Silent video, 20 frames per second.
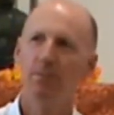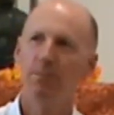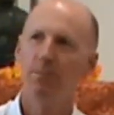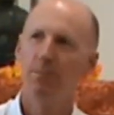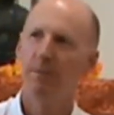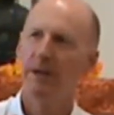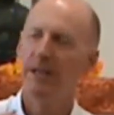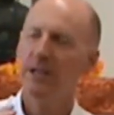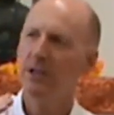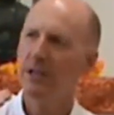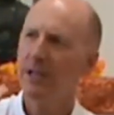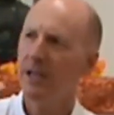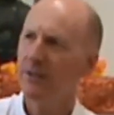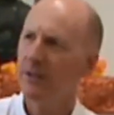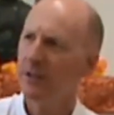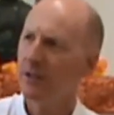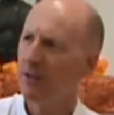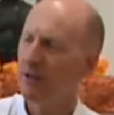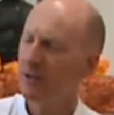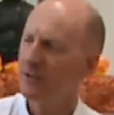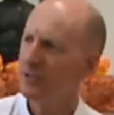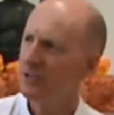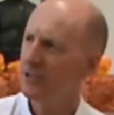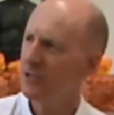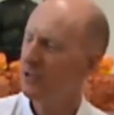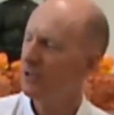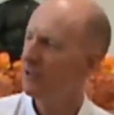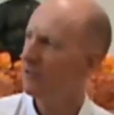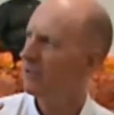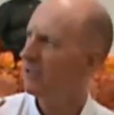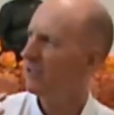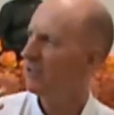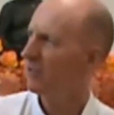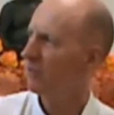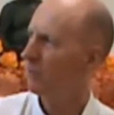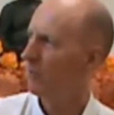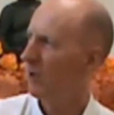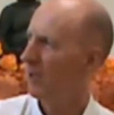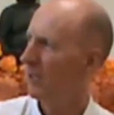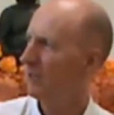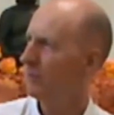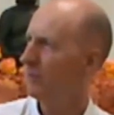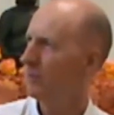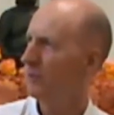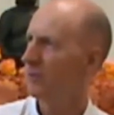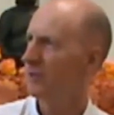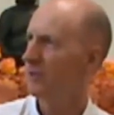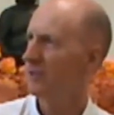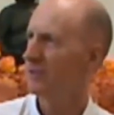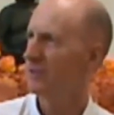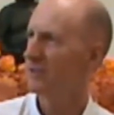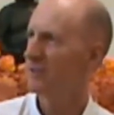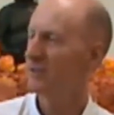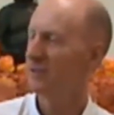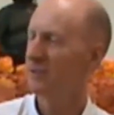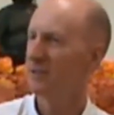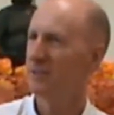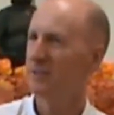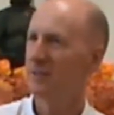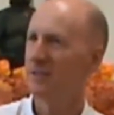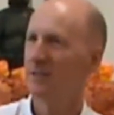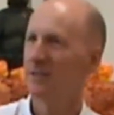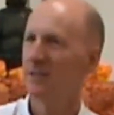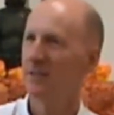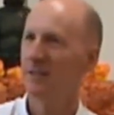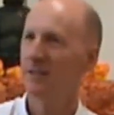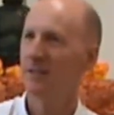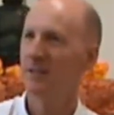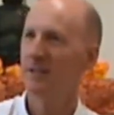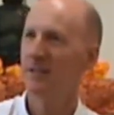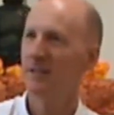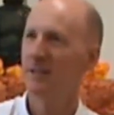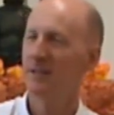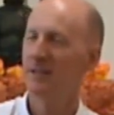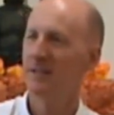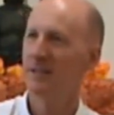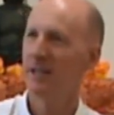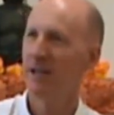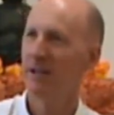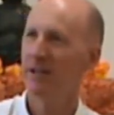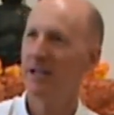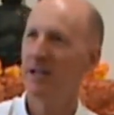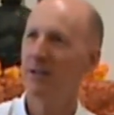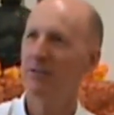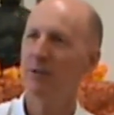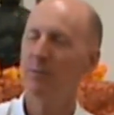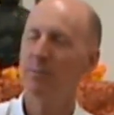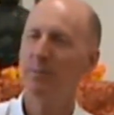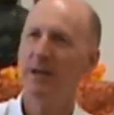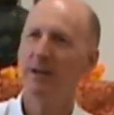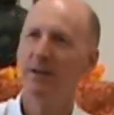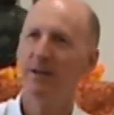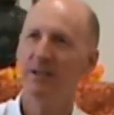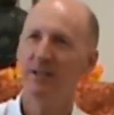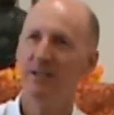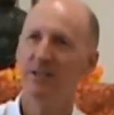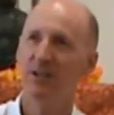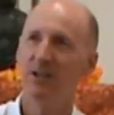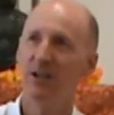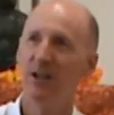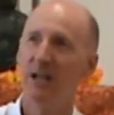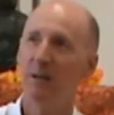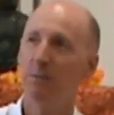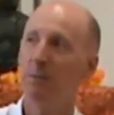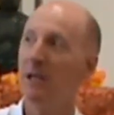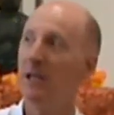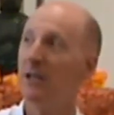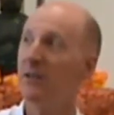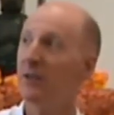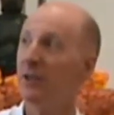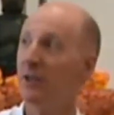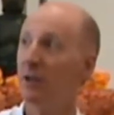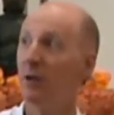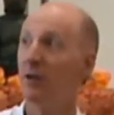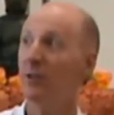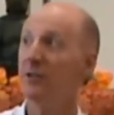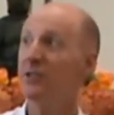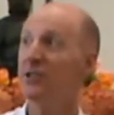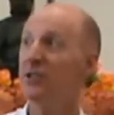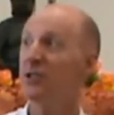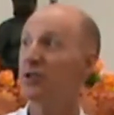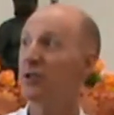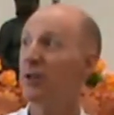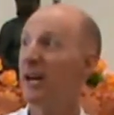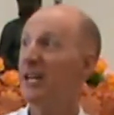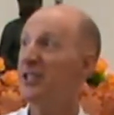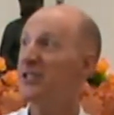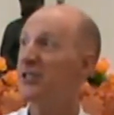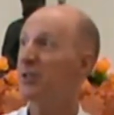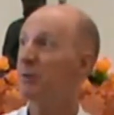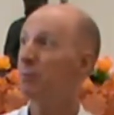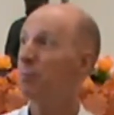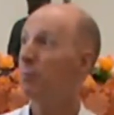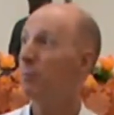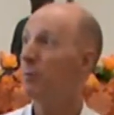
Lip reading: When you get the continuity of mindfulness going over a period of time, the concentration